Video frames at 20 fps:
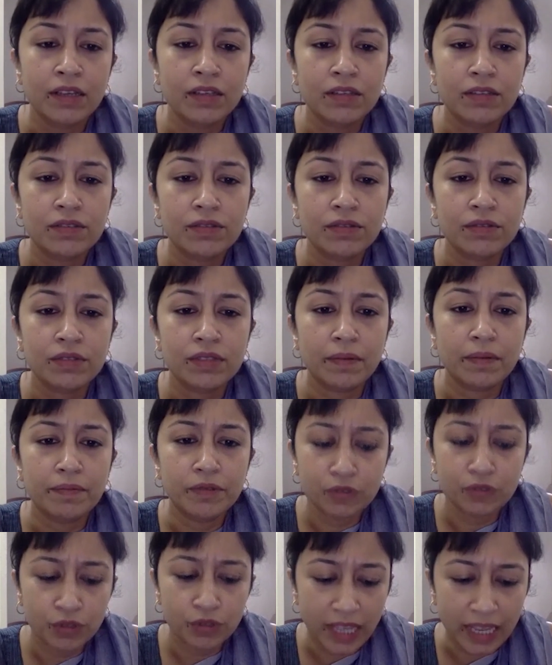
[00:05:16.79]
So
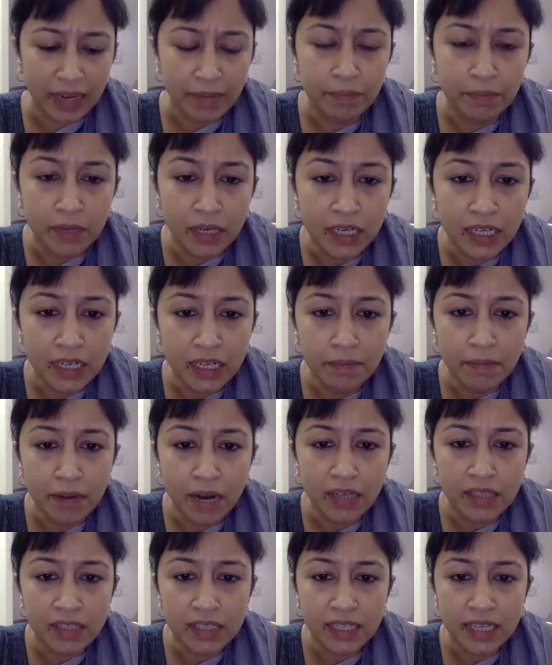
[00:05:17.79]
their murder
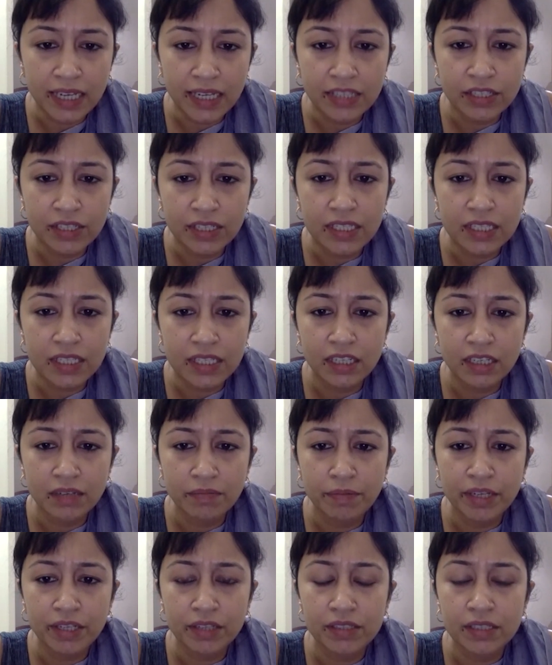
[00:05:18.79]
marks a dangerous
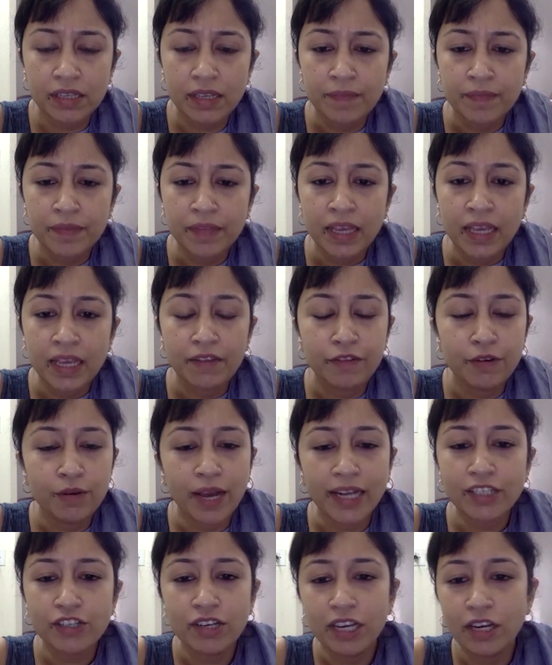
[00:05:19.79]
turn, because if you
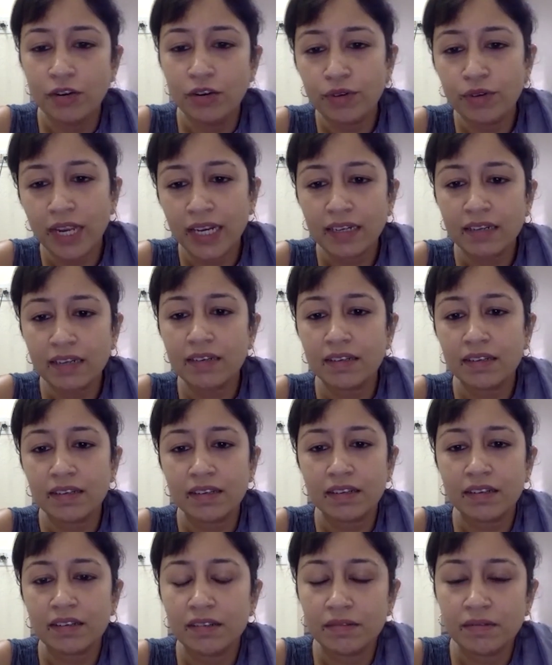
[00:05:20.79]
actually look at
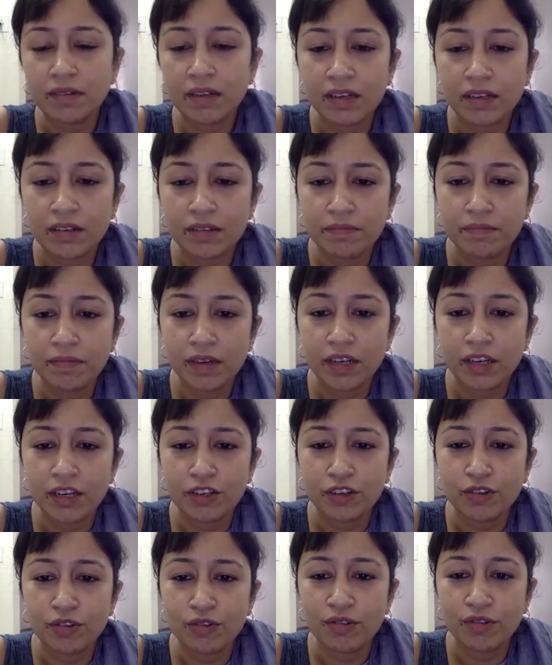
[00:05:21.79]
the
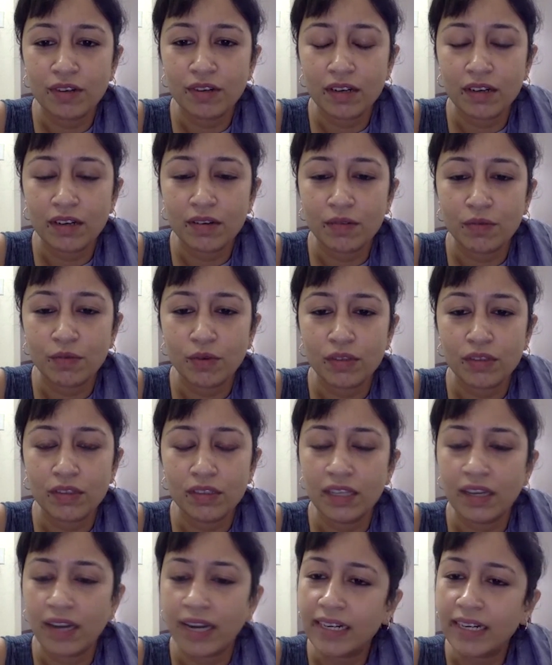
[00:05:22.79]

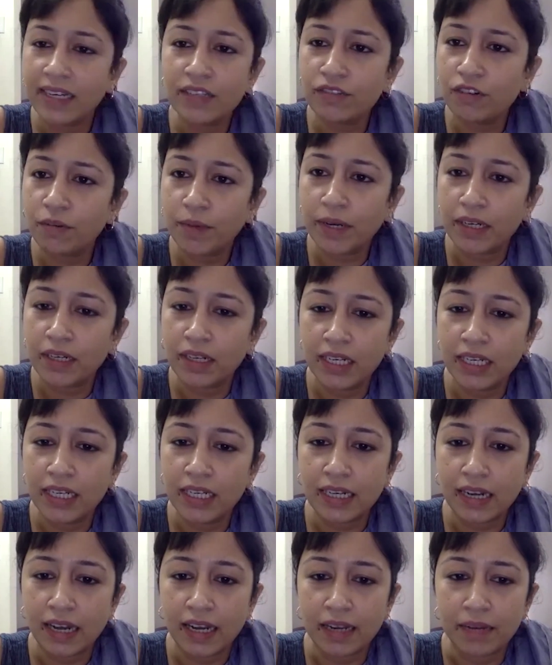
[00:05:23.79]
writings from an
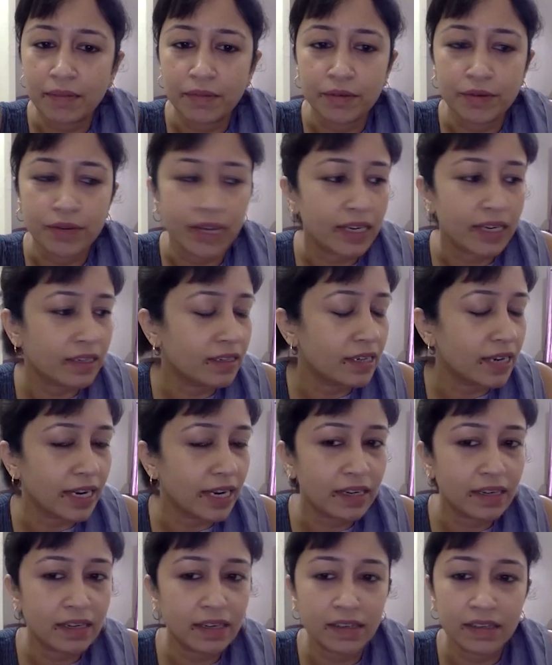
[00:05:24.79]
earlier time, you
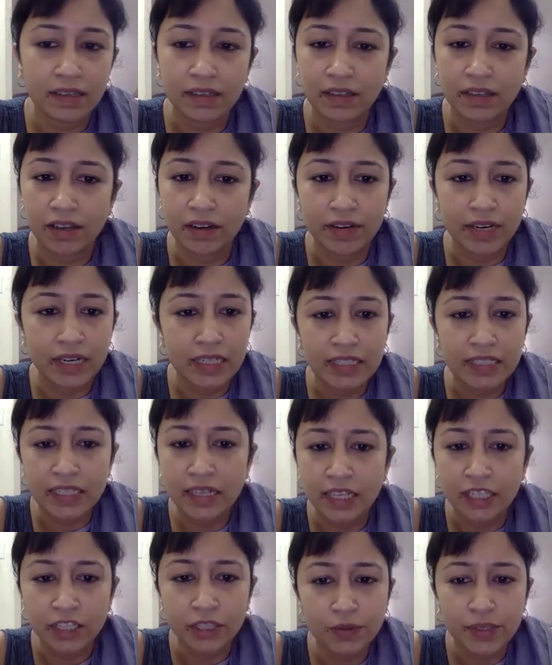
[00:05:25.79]
take Riddles
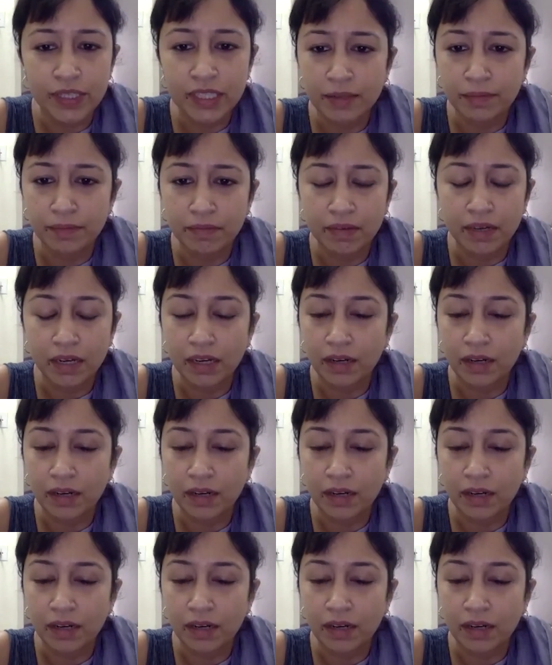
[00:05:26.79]
in Hinduism